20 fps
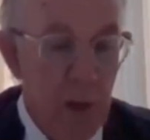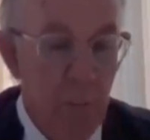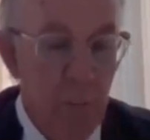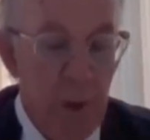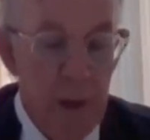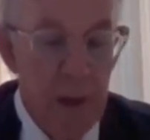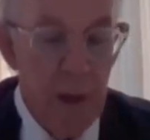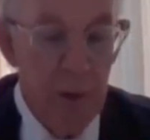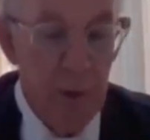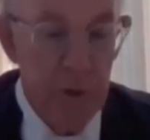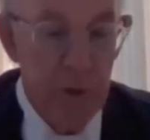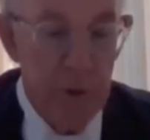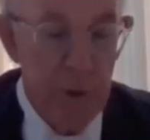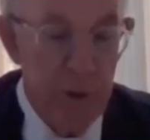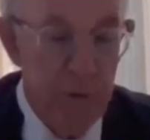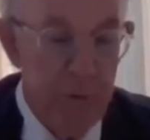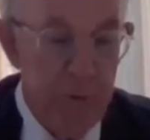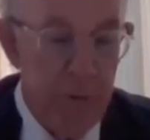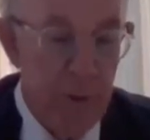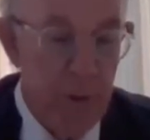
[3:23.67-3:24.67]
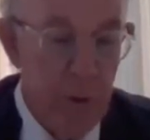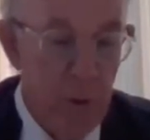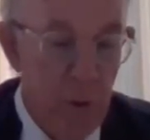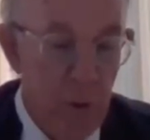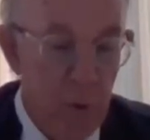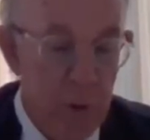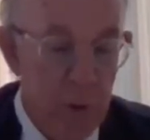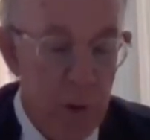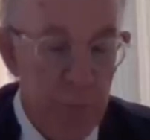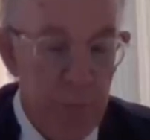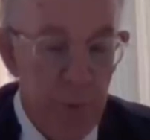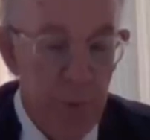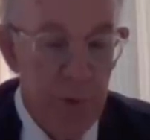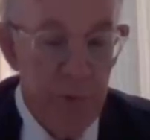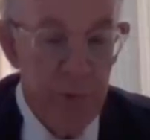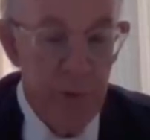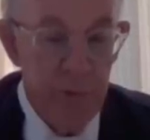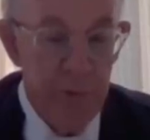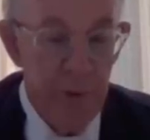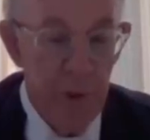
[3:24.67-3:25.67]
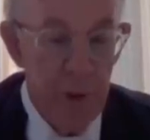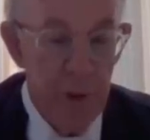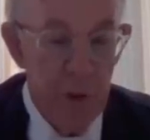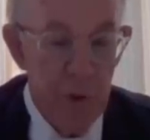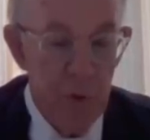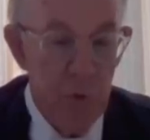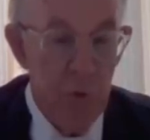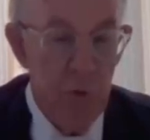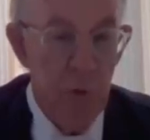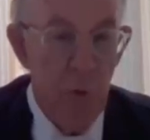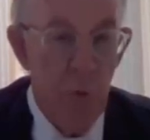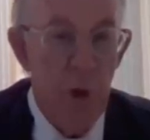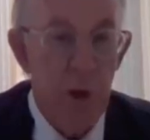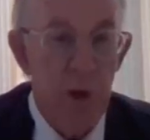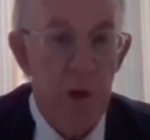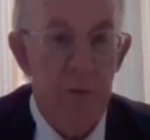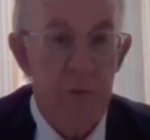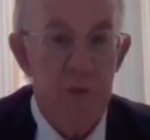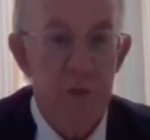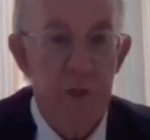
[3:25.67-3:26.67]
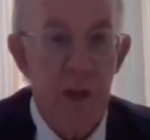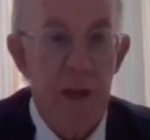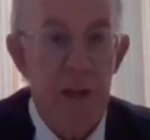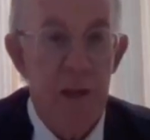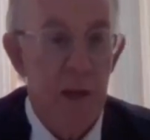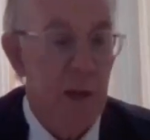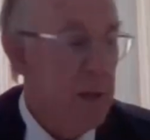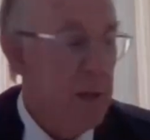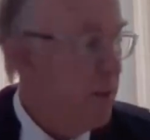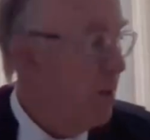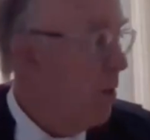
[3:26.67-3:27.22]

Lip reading: May I also refer your lordship, we've referred to the work of Sainer,